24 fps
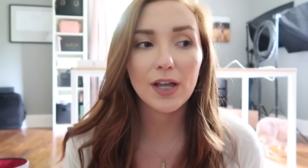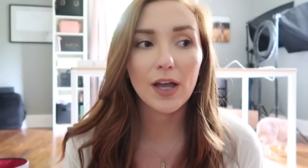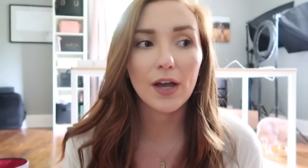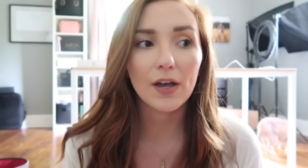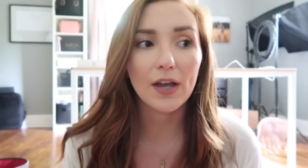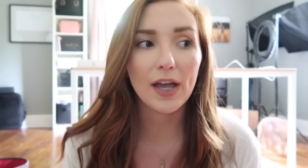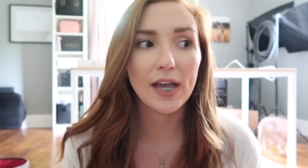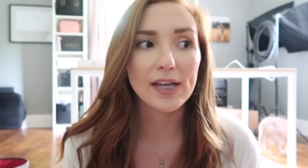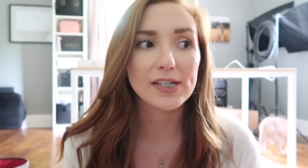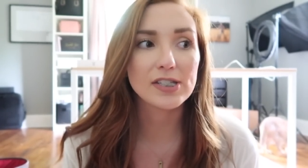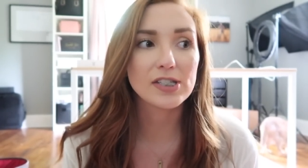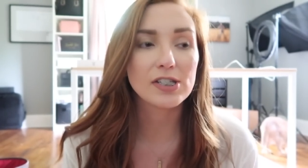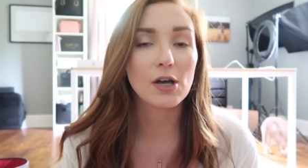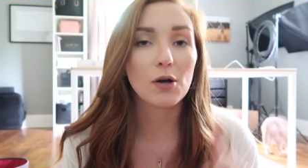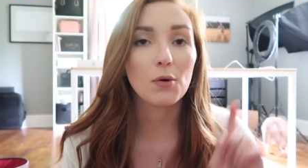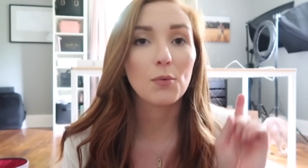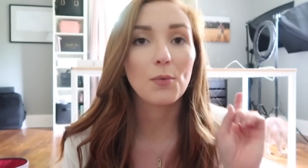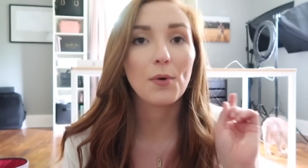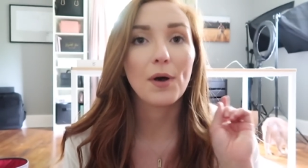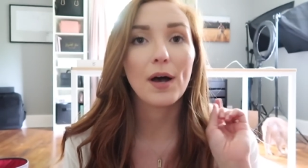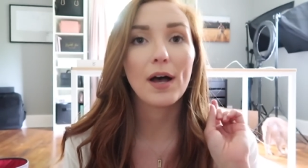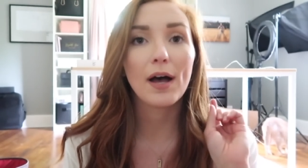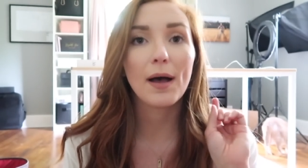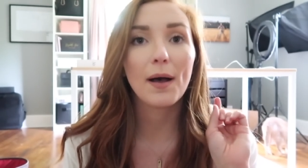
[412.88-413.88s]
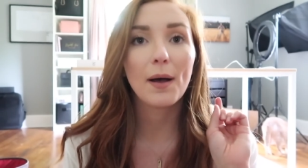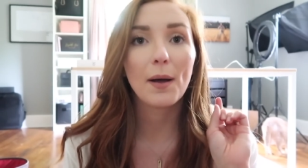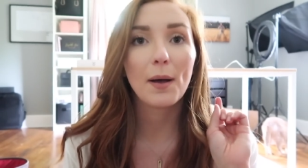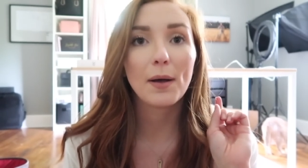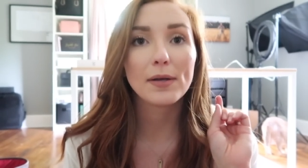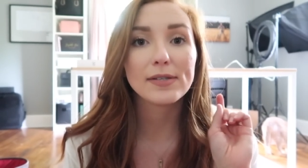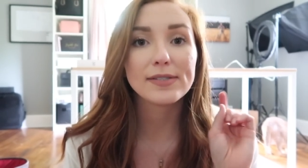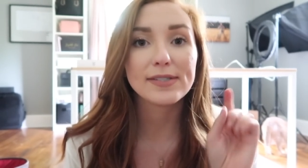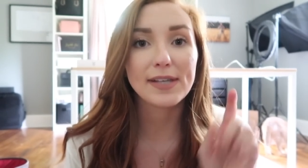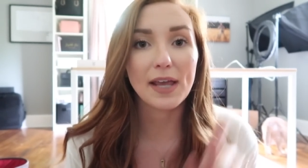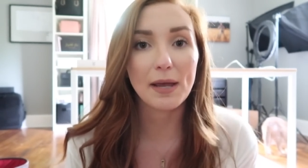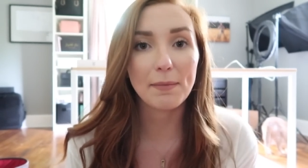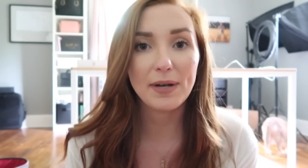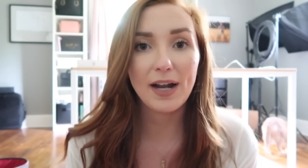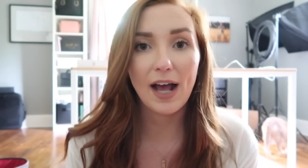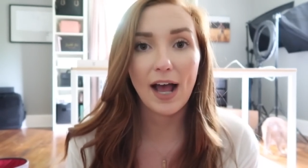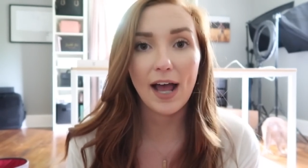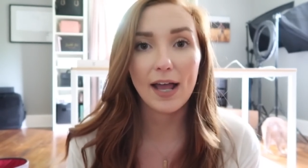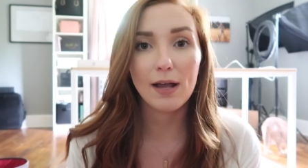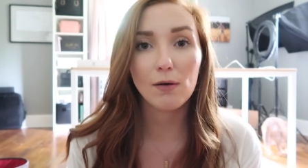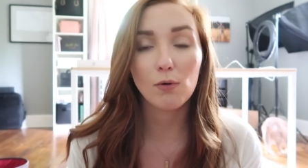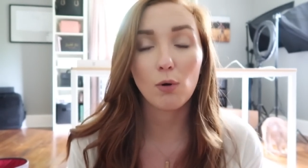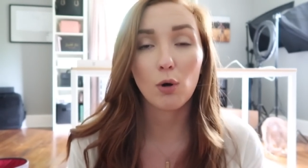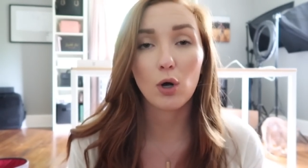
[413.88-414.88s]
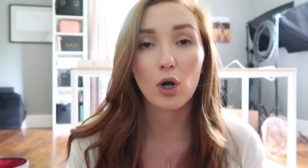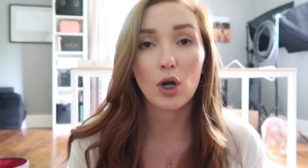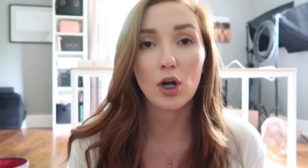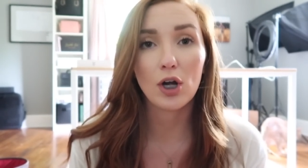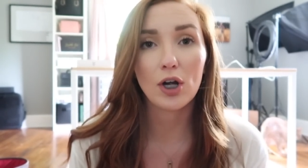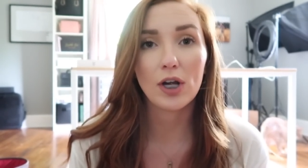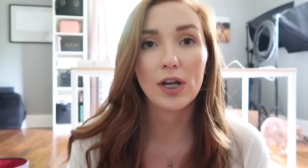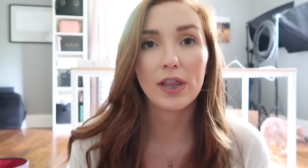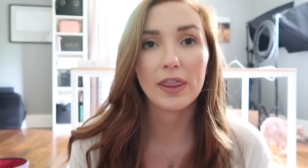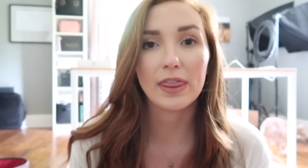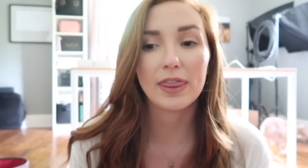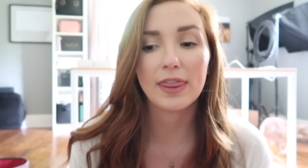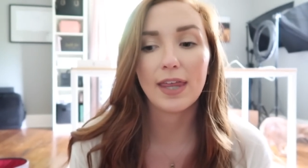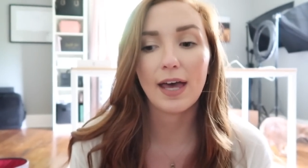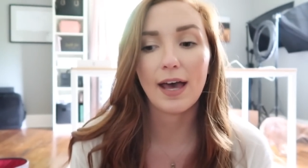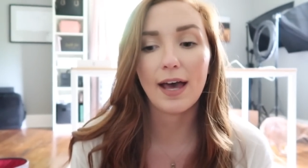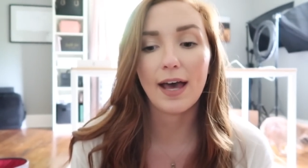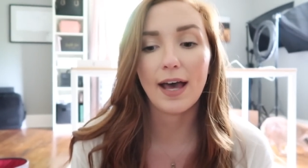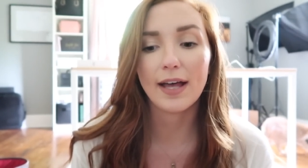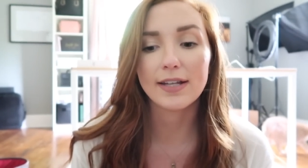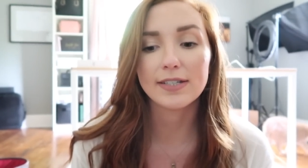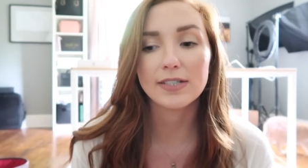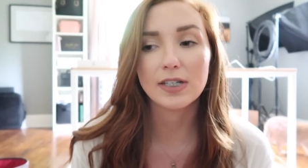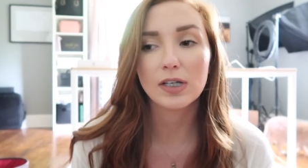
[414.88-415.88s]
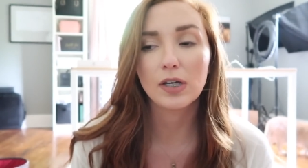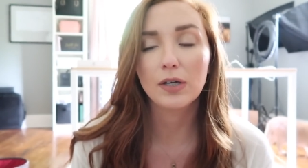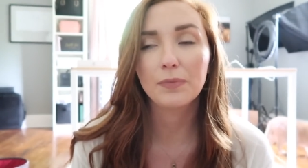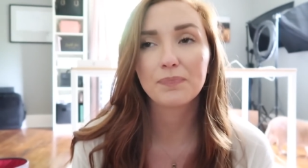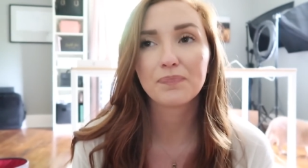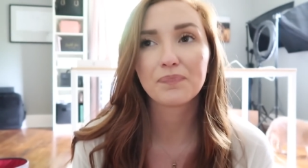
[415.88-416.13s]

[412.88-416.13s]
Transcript: Okay, so Sam and I ordered that